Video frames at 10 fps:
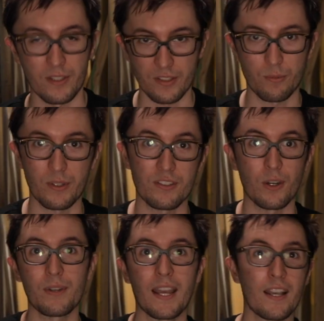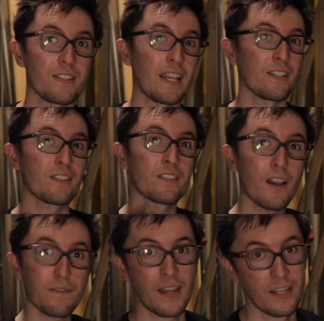This is what's known as a
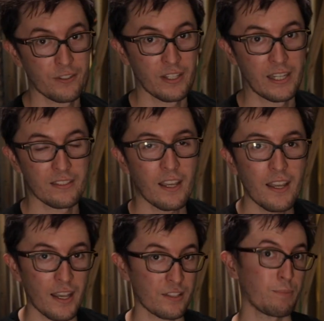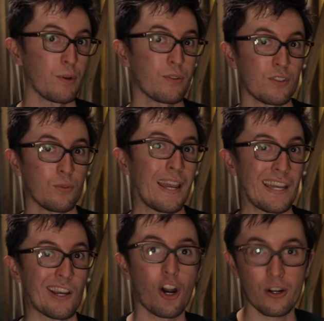soft edge light as opposed to
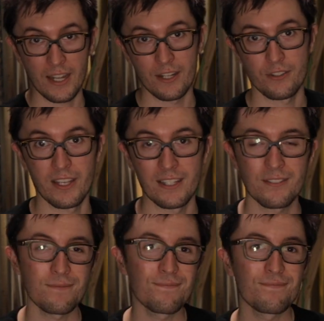a hard edge light.